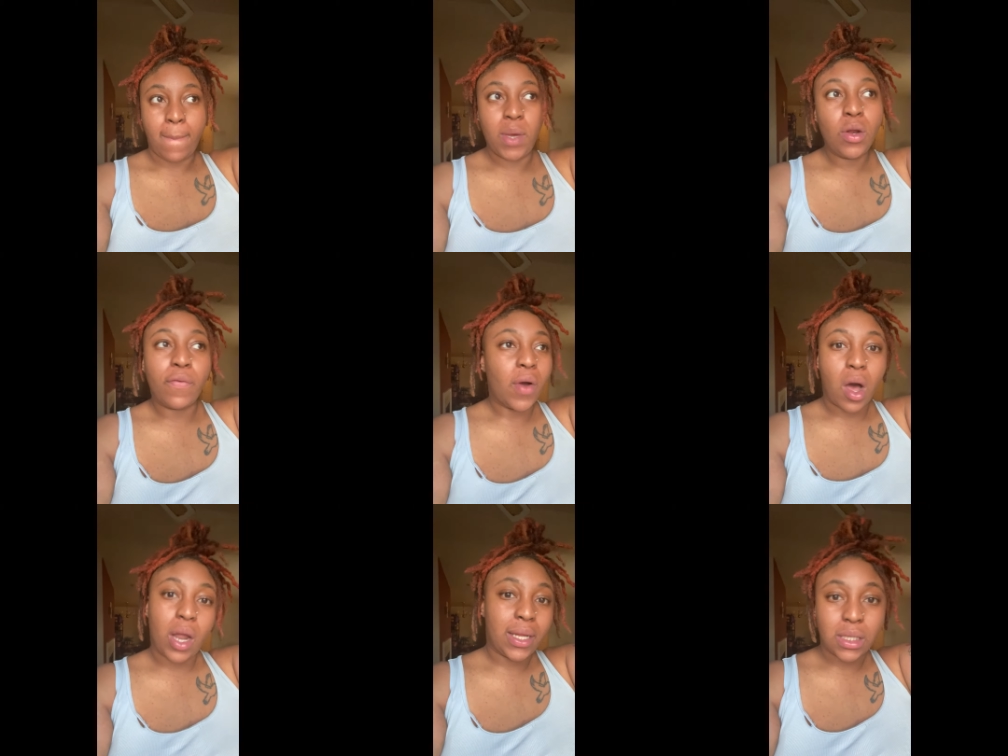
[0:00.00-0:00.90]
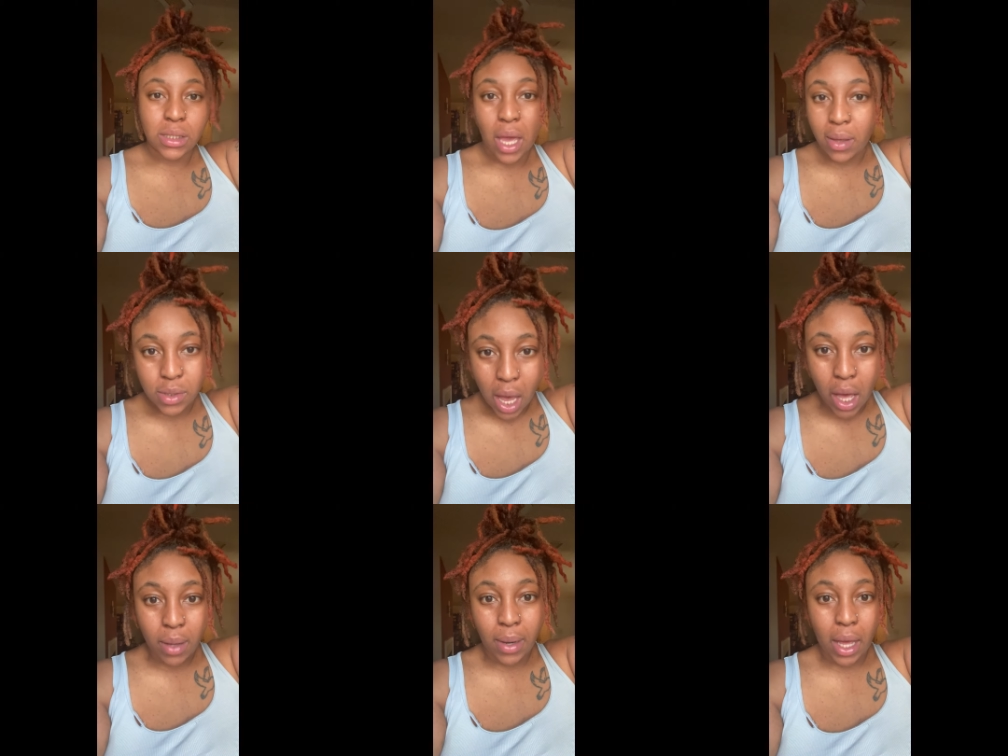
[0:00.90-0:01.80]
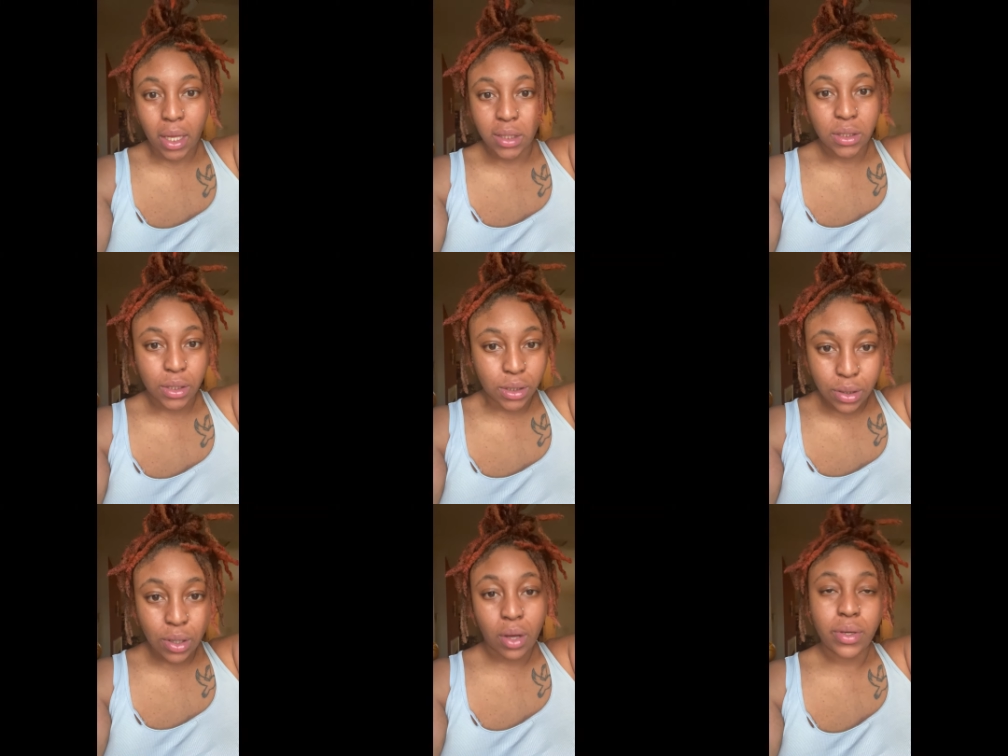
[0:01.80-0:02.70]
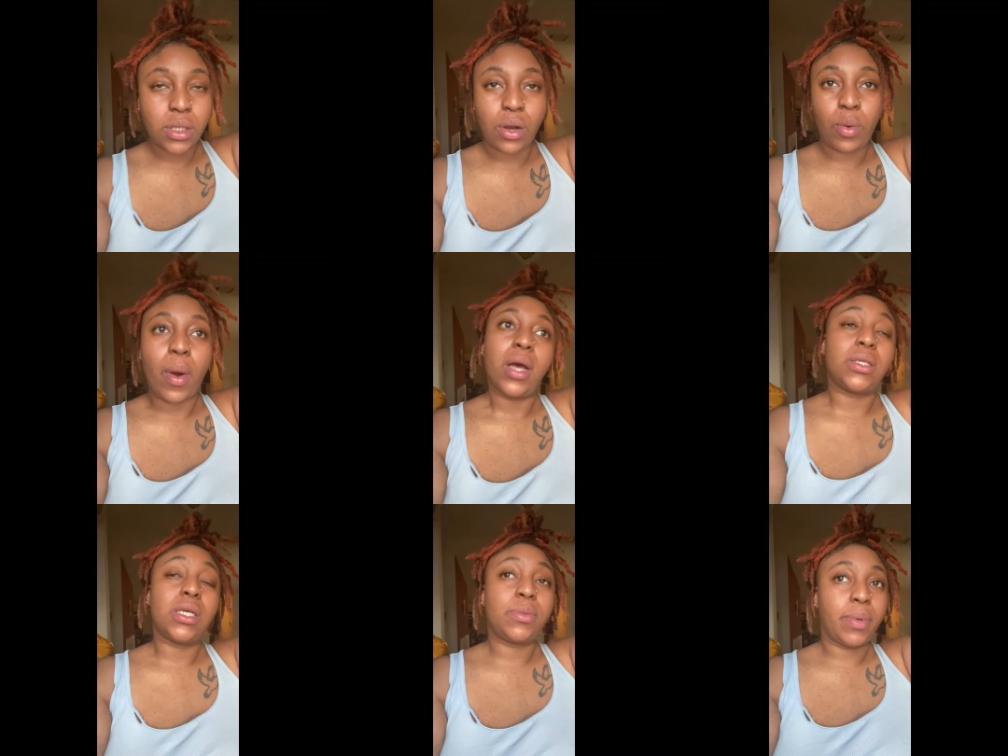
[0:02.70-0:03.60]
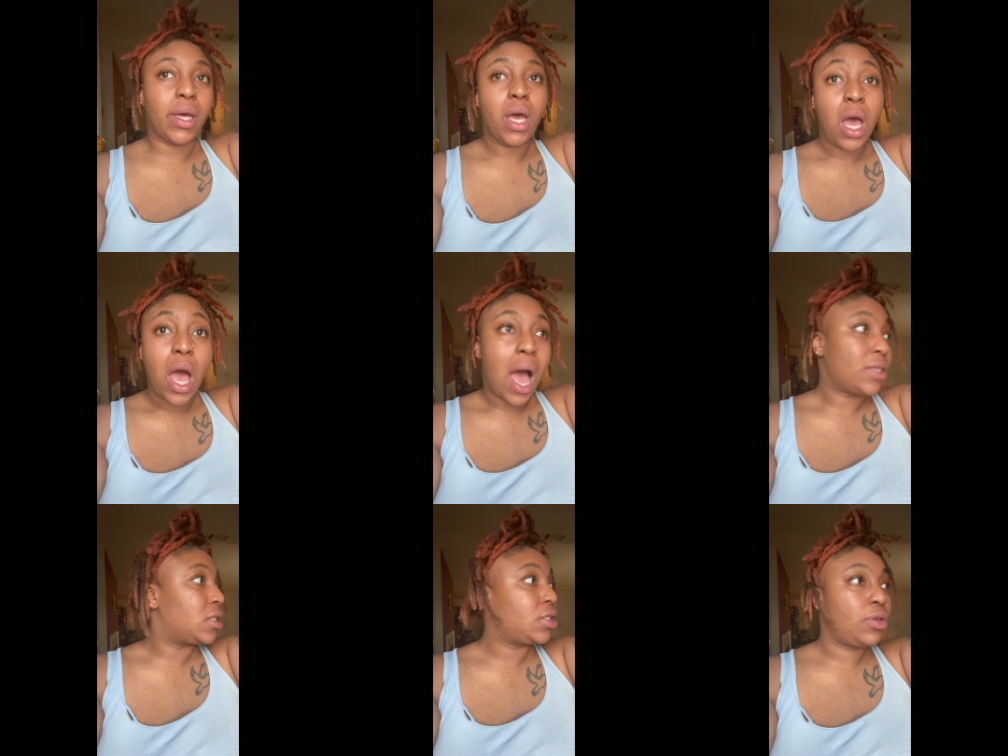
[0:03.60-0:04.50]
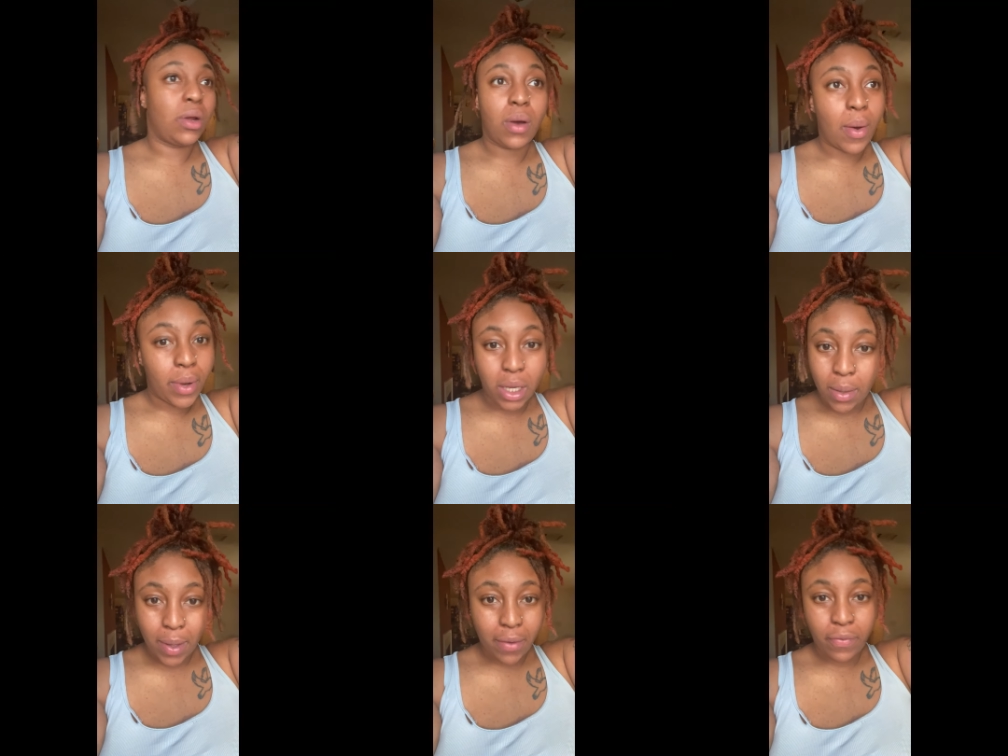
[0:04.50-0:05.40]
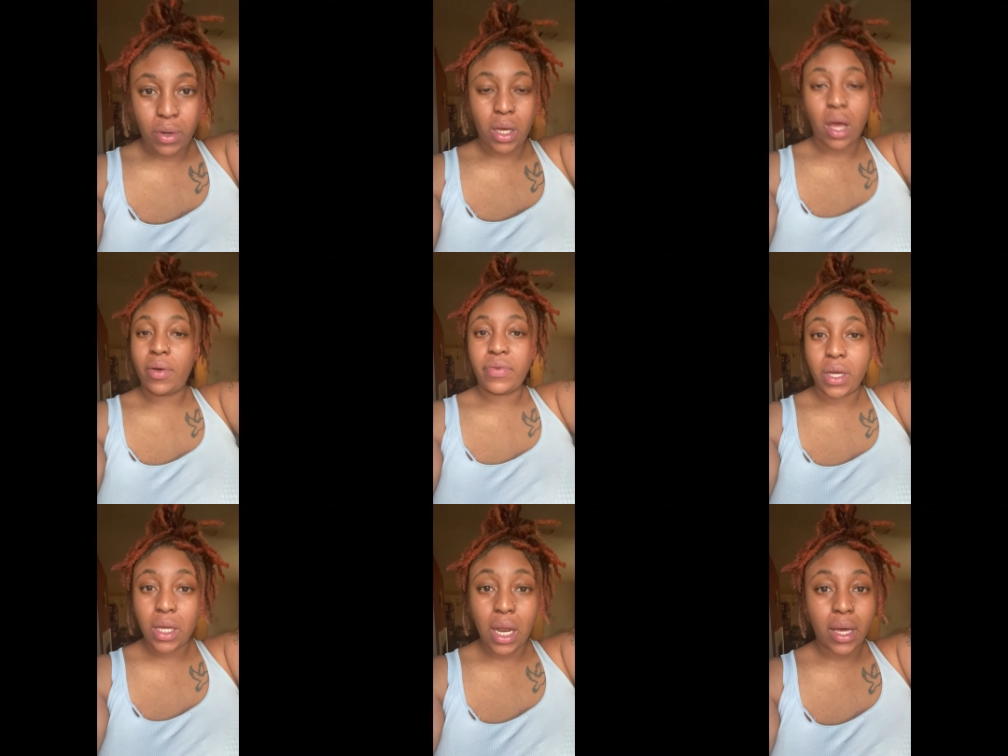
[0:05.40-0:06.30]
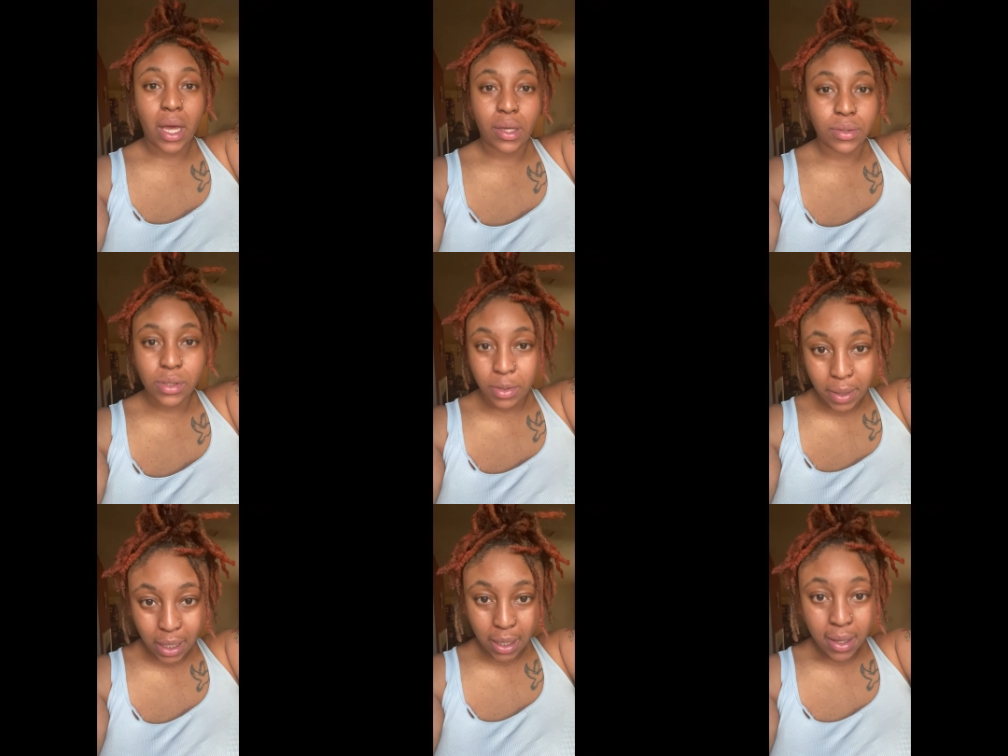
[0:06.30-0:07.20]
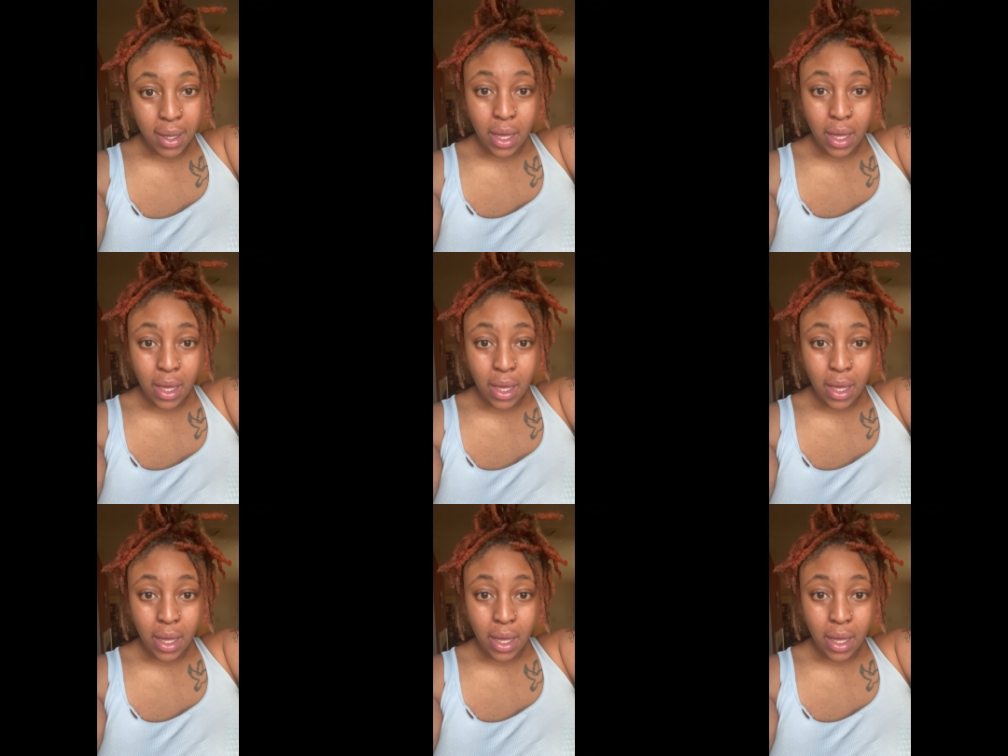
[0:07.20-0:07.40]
beautiful all at the same time. Like it's just, you know, it's a new process, but I just, you know, I want to get back fully confident like I used to be.